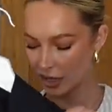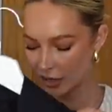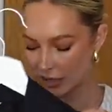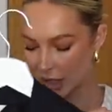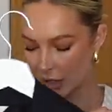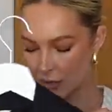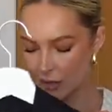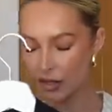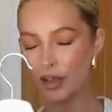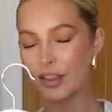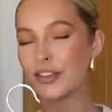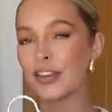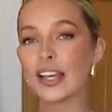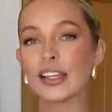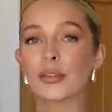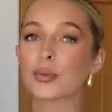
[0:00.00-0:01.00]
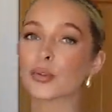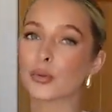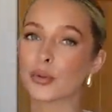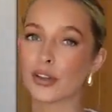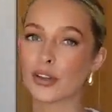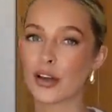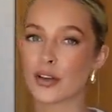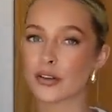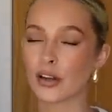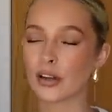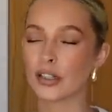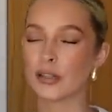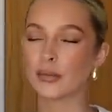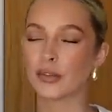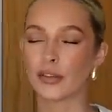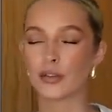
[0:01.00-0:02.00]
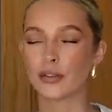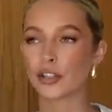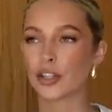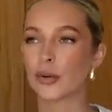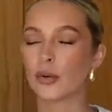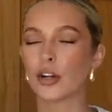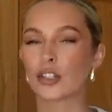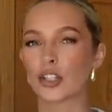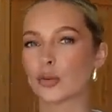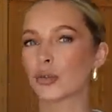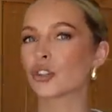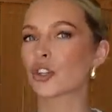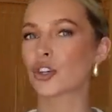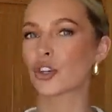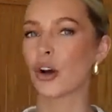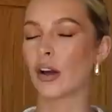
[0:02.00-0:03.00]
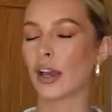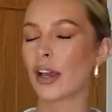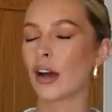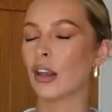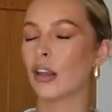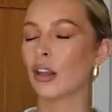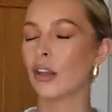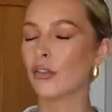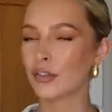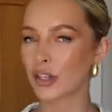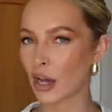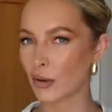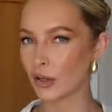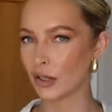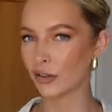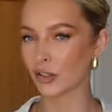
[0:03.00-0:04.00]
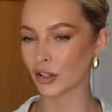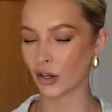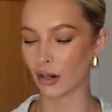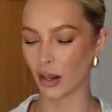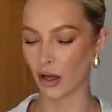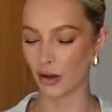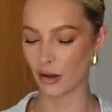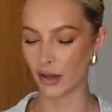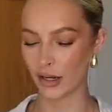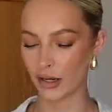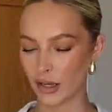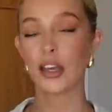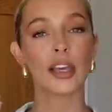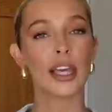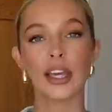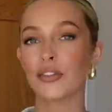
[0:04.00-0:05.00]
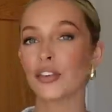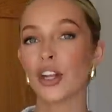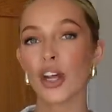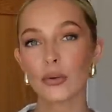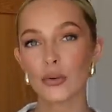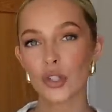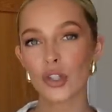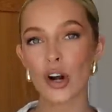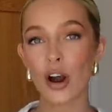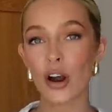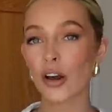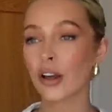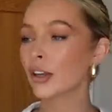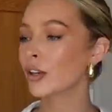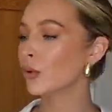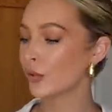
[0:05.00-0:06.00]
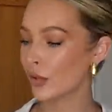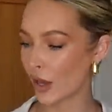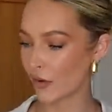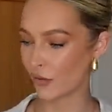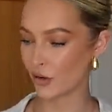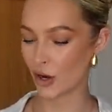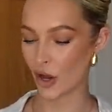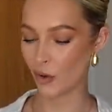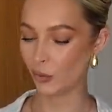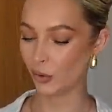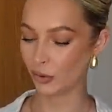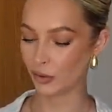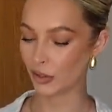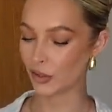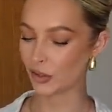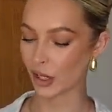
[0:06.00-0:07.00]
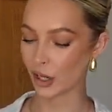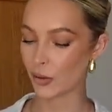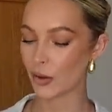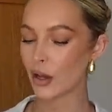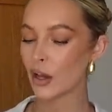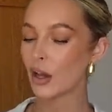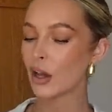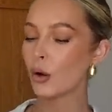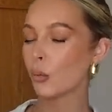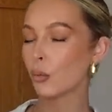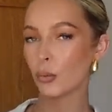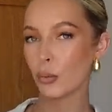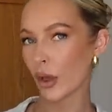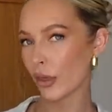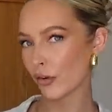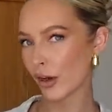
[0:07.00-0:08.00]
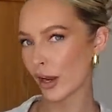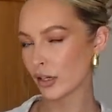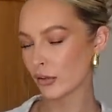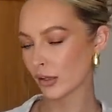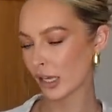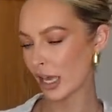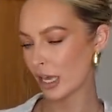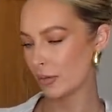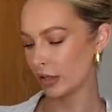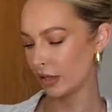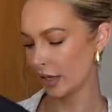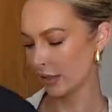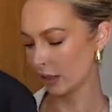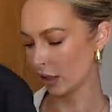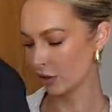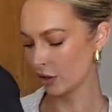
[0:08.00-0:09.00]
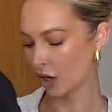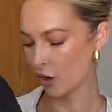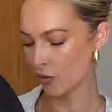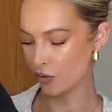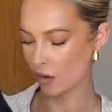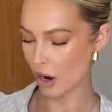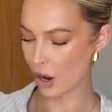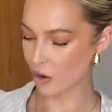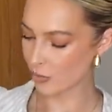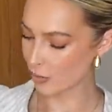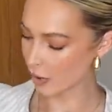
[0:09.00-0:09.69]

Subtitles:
So this was one of those items I thought, you know what, I just want to try it. I loved how it looked online. If you don't try, you'll never know, will you? So whether I end up keeping this, I don't know.